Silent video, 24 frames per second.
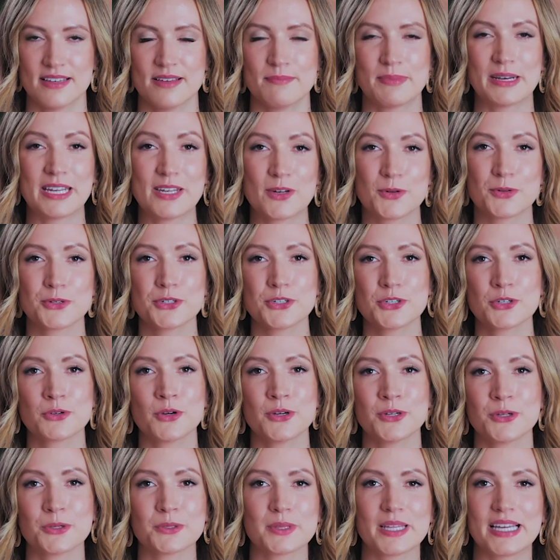But in order to
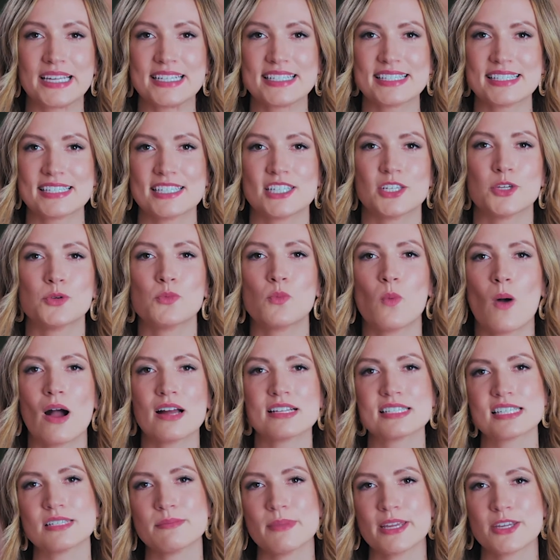grow your list, you
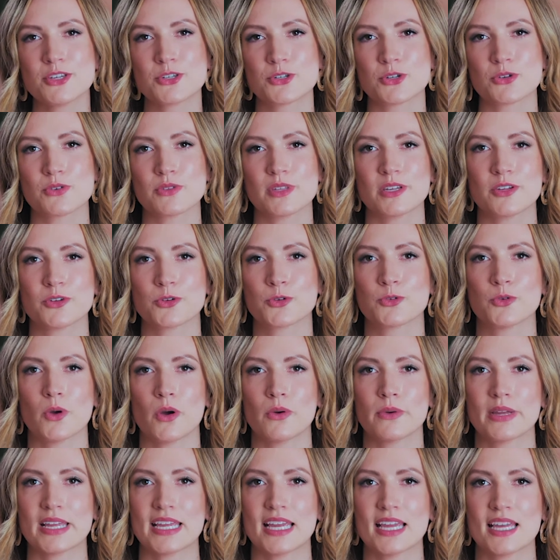want to make sure that you're
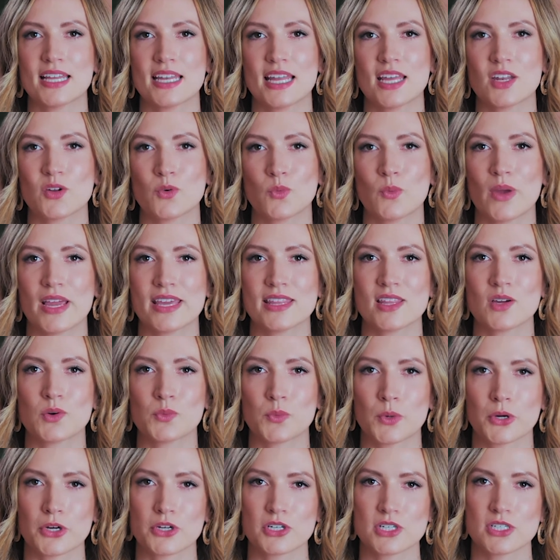growing it in a way that
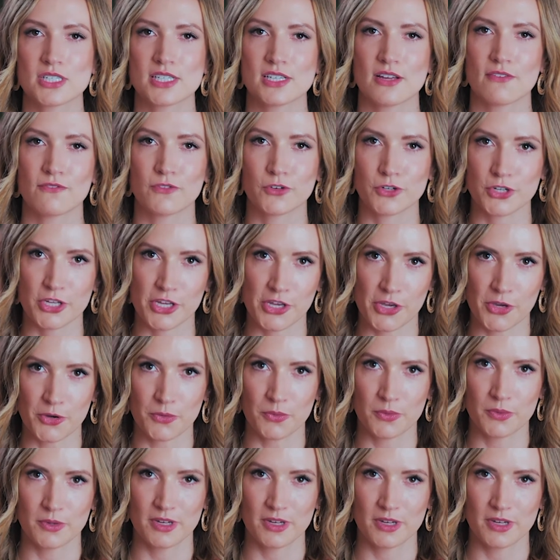works for you.